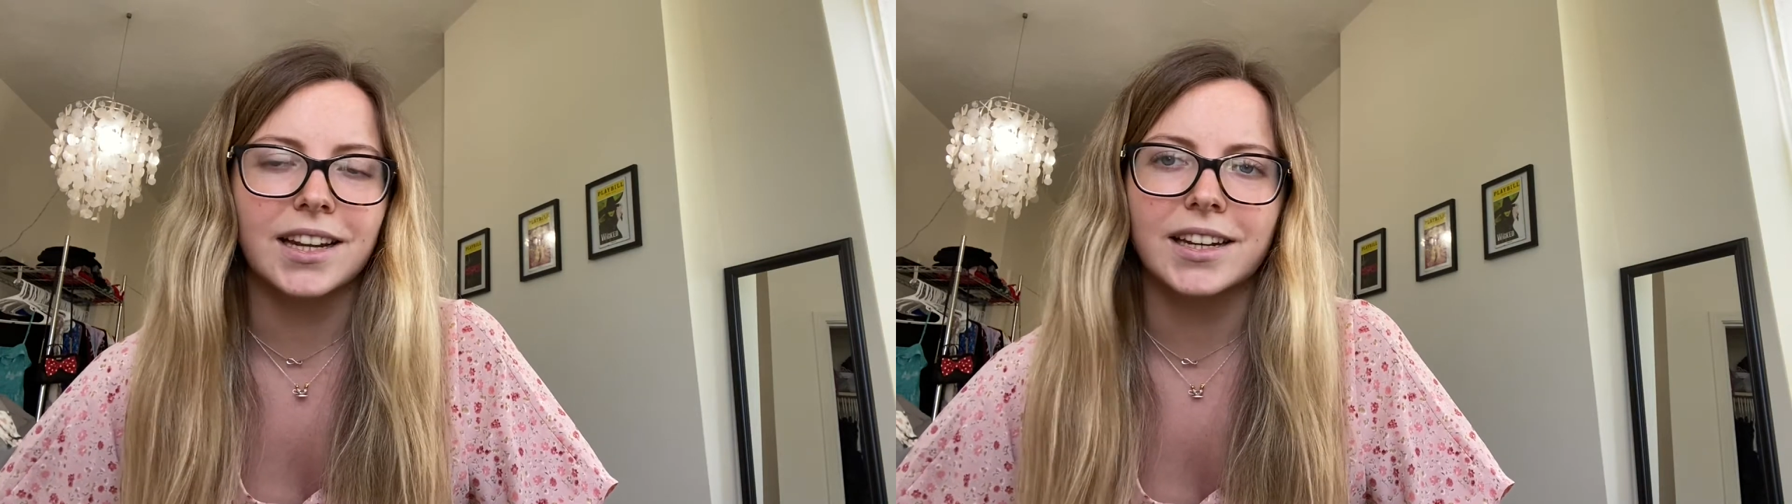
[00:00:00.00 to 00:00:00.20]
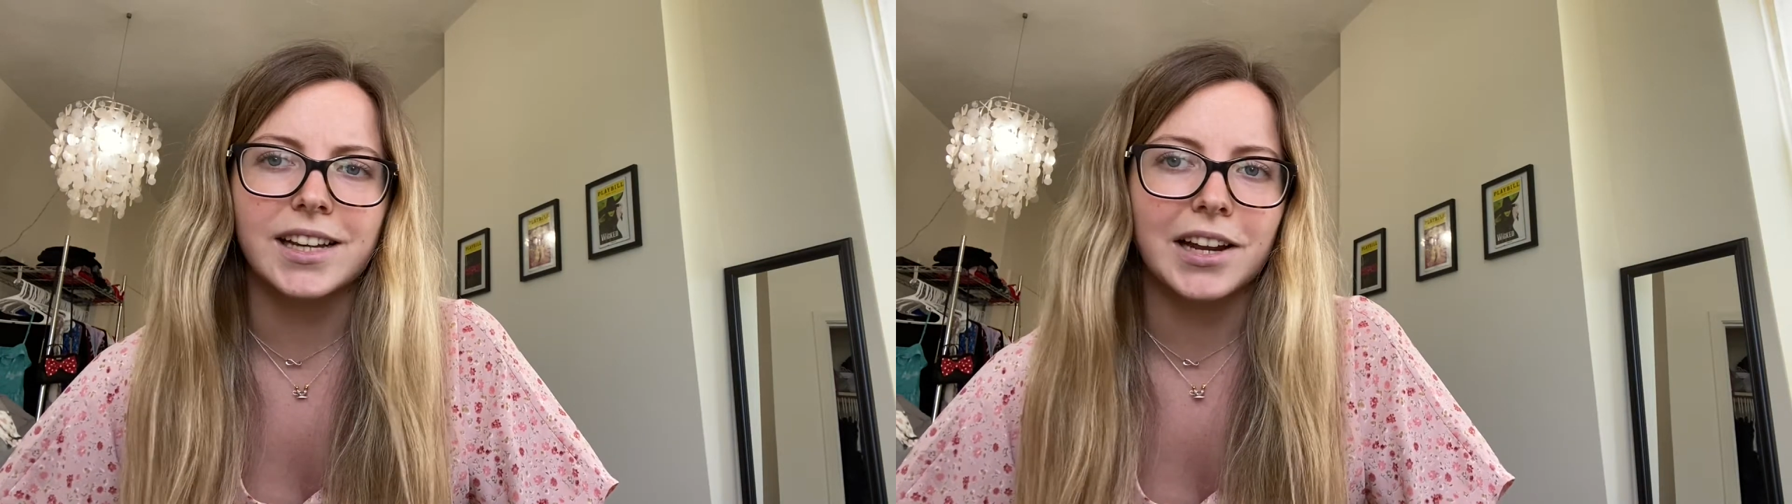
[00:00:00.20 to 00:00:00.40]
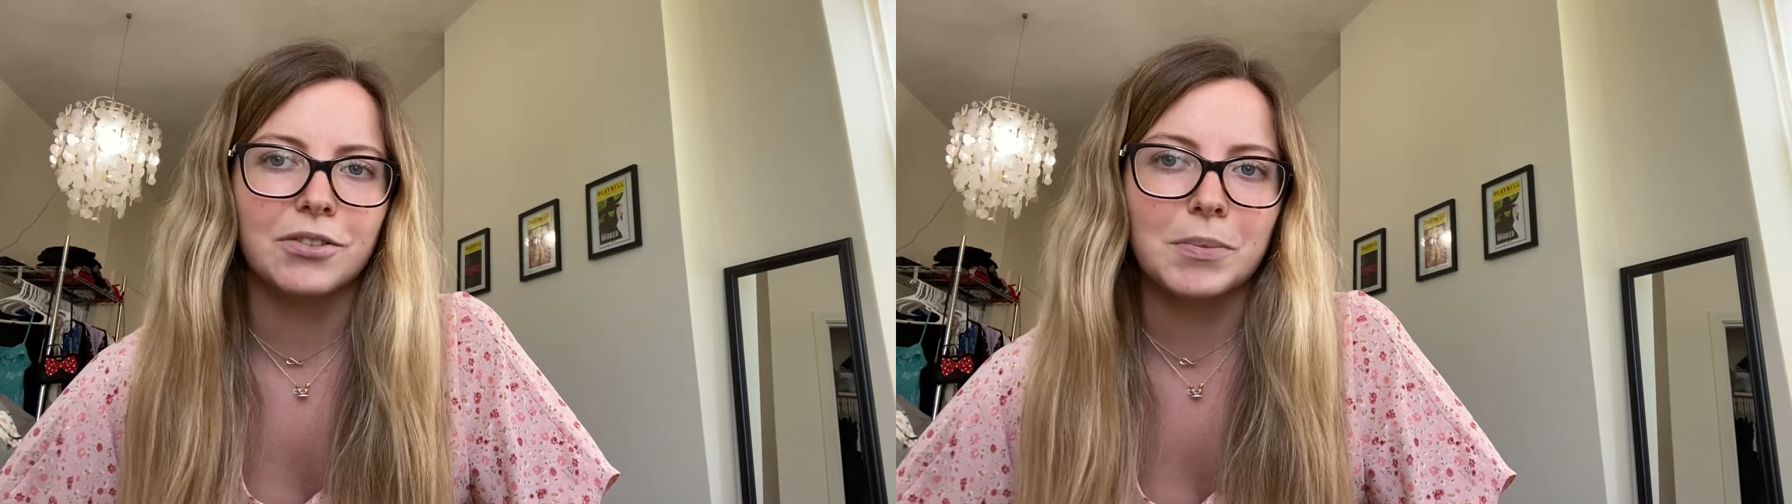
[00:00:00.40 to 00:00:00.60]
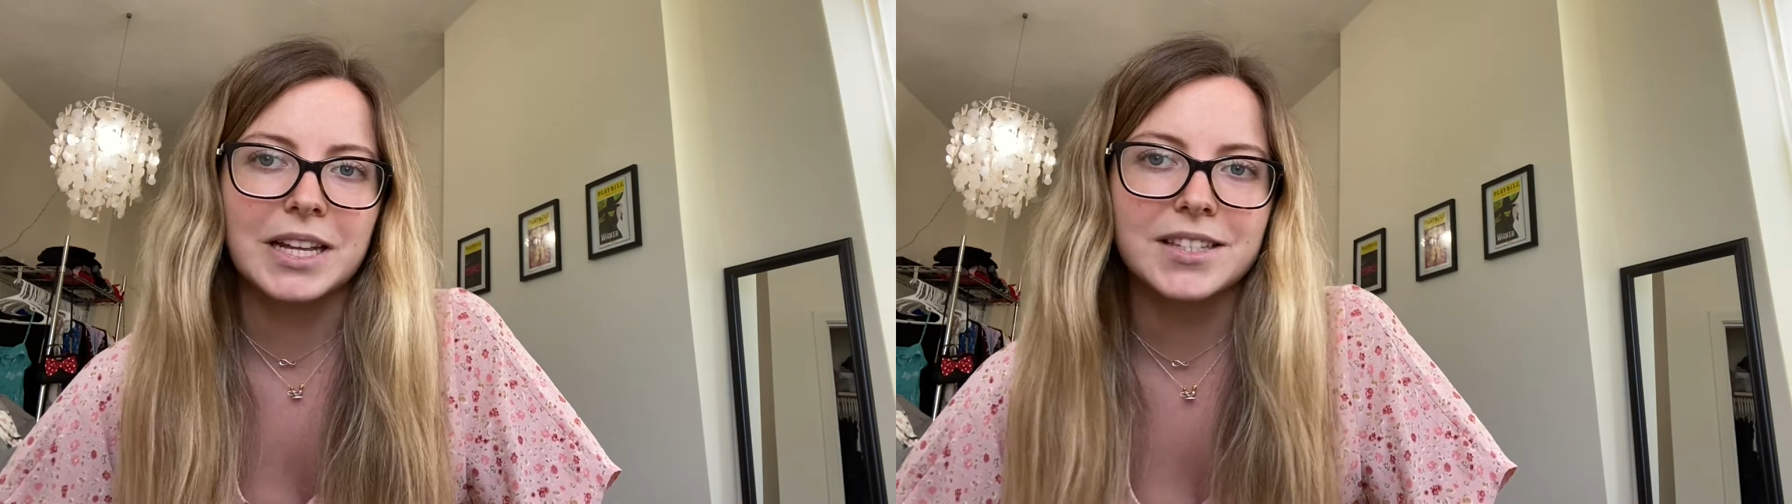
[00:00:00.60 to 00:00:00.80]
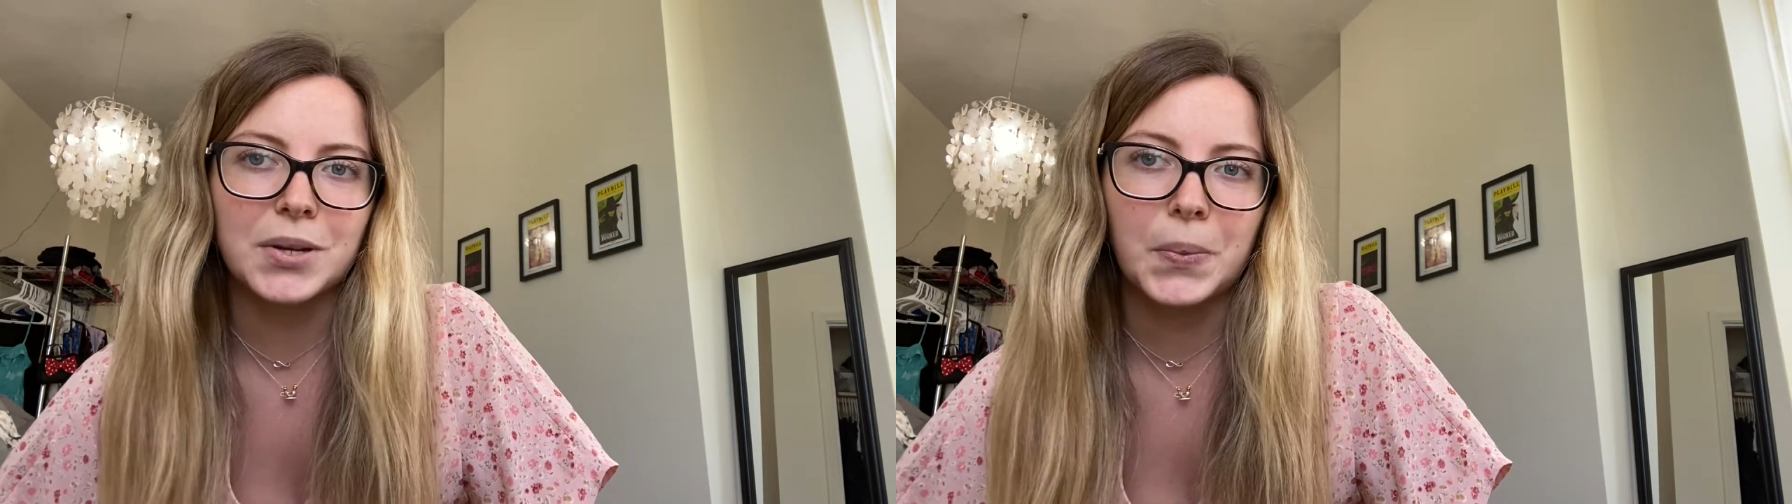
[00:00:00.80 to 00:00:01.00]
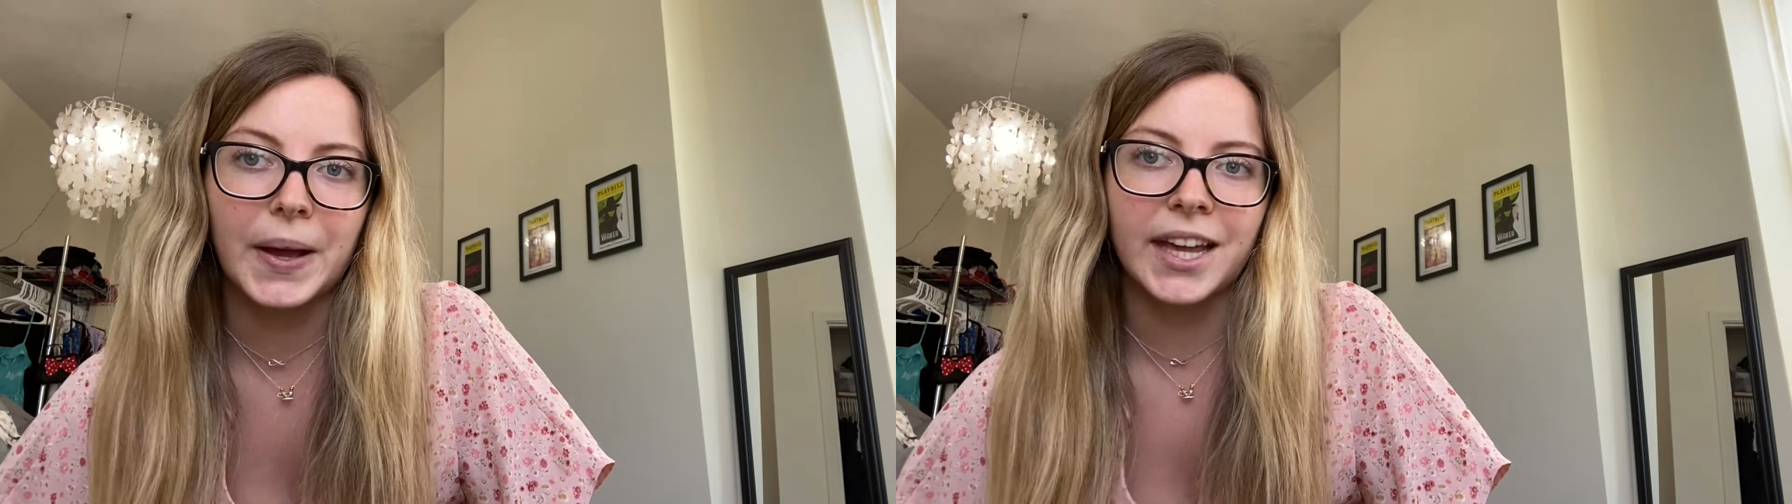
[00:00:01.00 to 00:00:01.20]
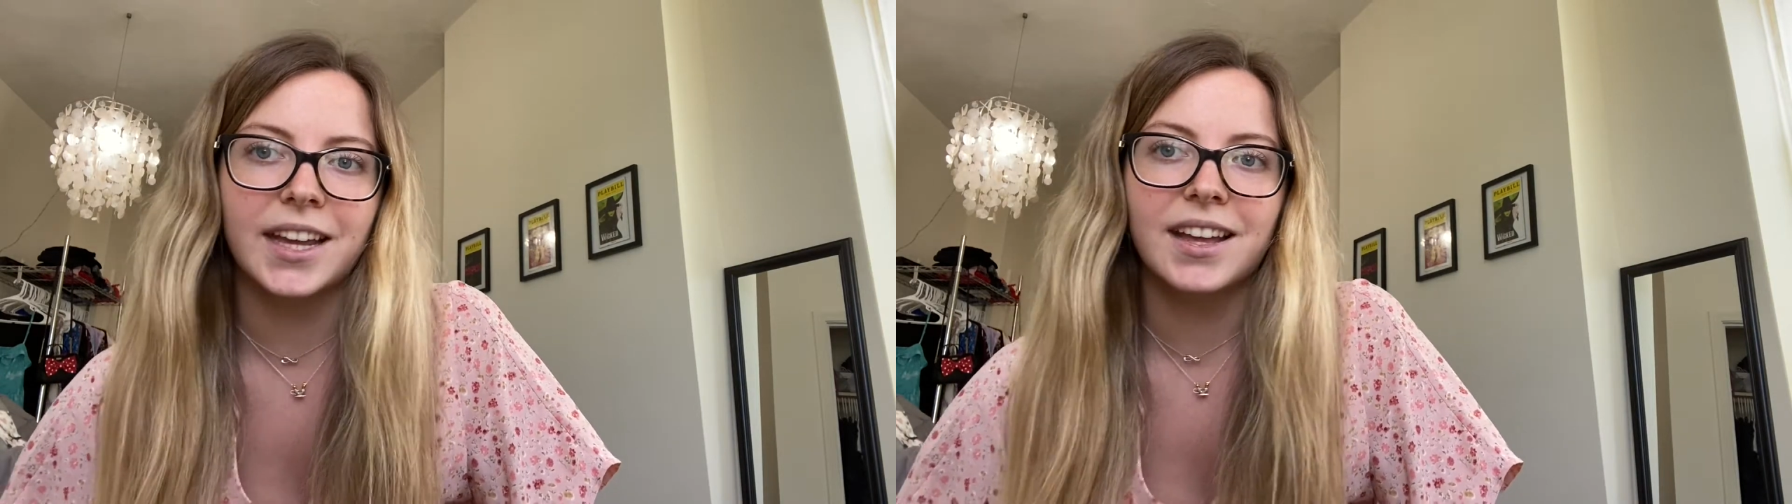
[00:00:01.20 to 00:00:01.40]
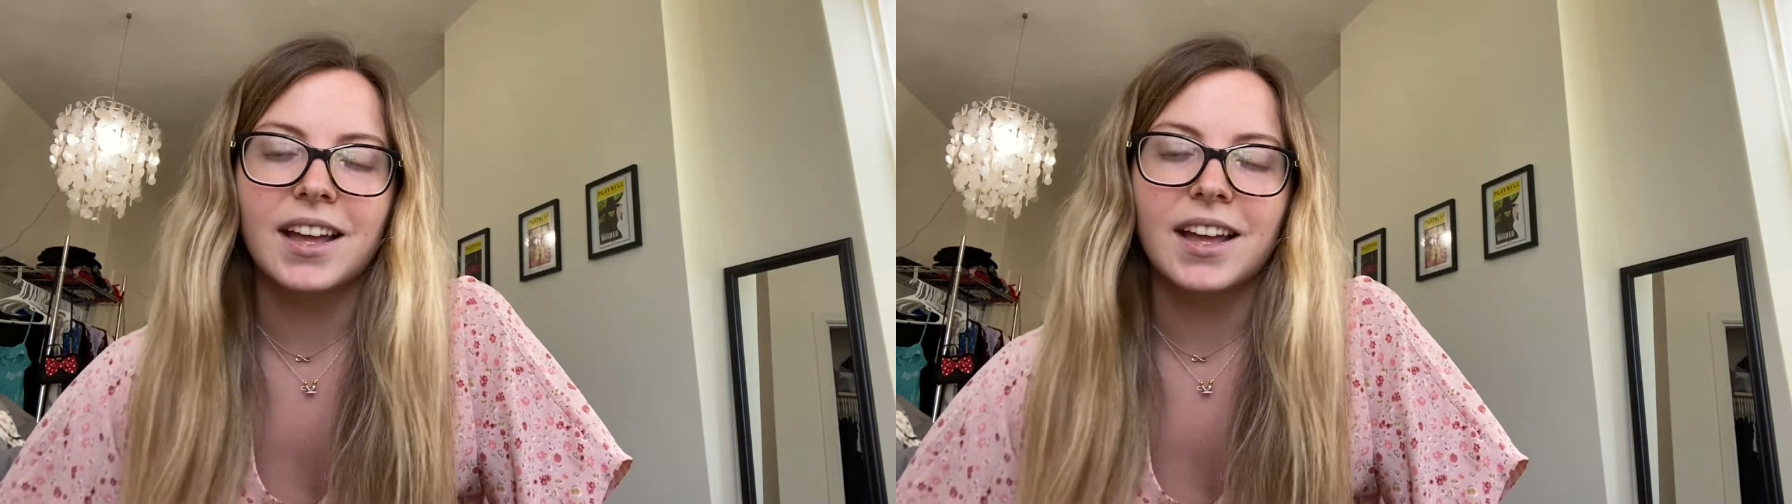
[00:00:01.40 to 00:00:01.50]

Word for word: any kind of romantic way.